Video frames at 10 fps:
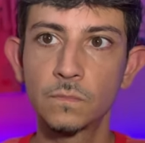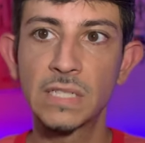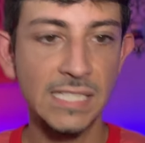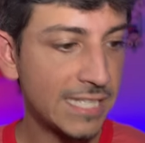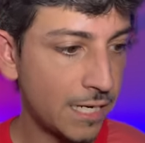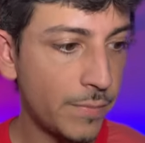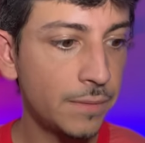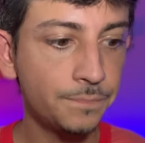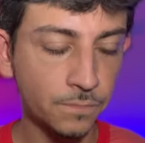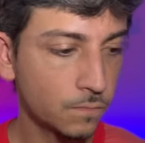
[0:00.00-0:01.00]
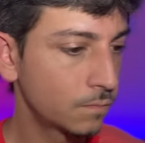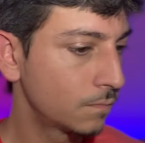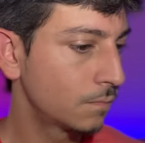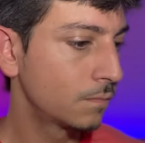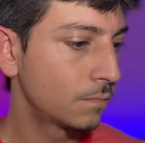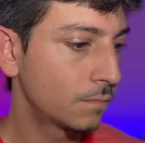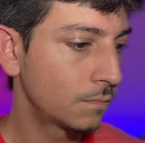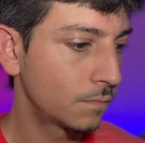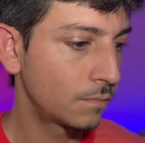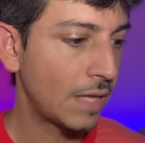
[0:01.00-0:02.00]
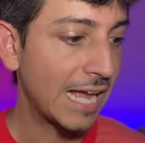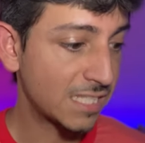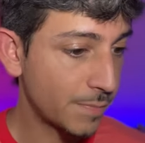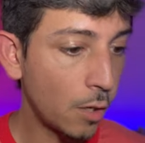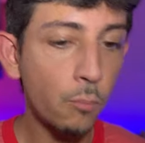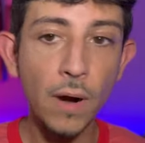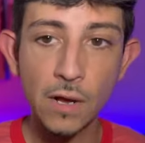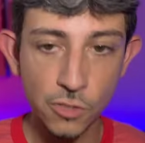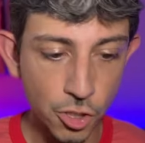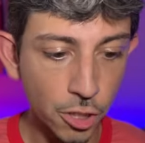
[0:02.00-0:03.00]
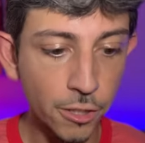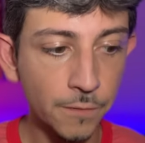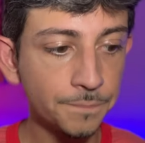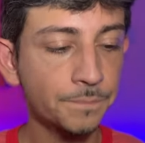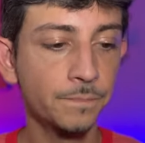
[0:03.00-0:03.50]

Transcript: Cinnamon. I smell brown sugar.